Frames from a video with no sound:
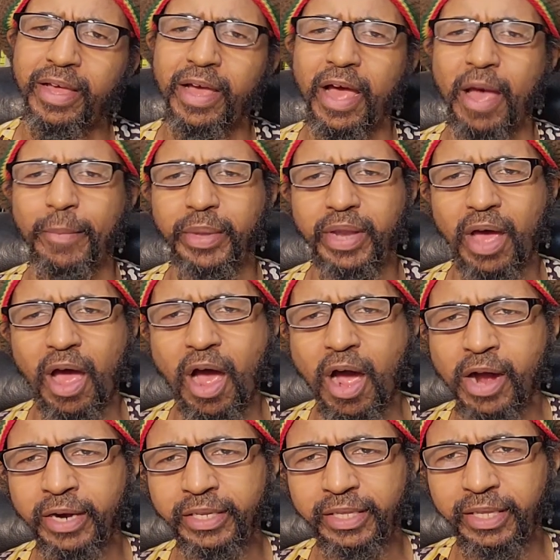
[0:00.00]
I'm an
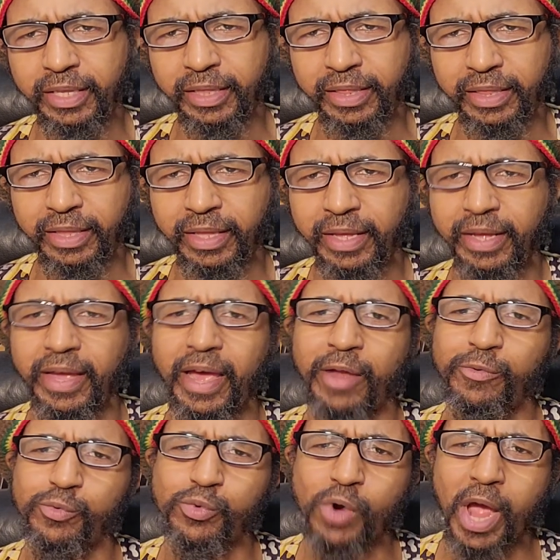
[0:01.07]
artist, and
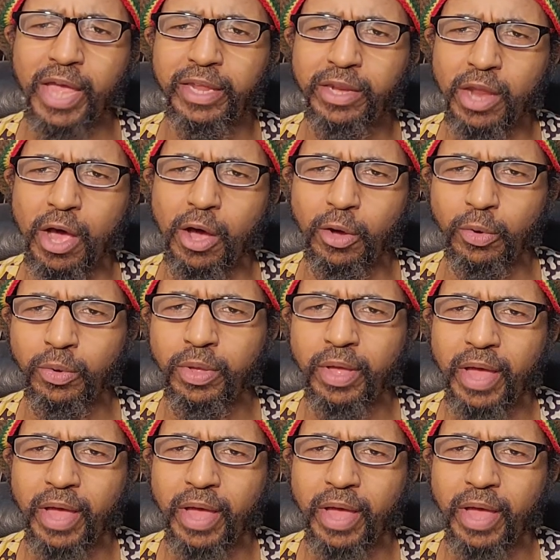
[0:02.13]
right now